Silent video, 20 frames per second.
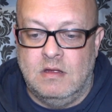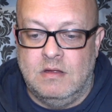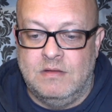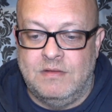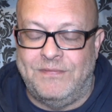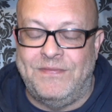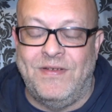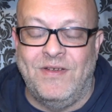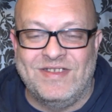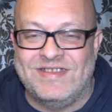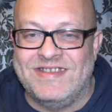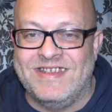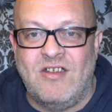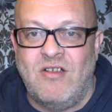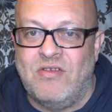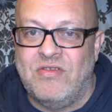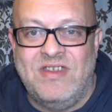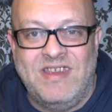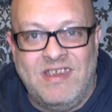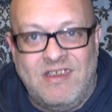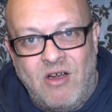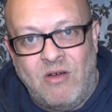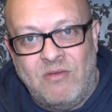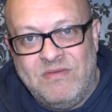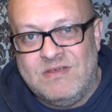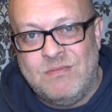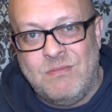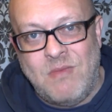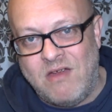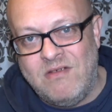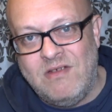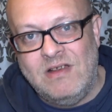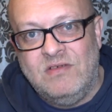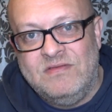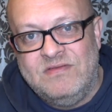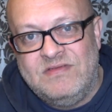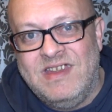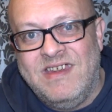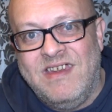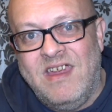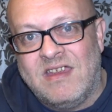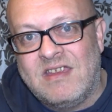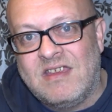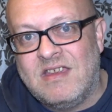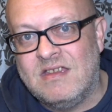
First thing I think of is Mary Loves Dick.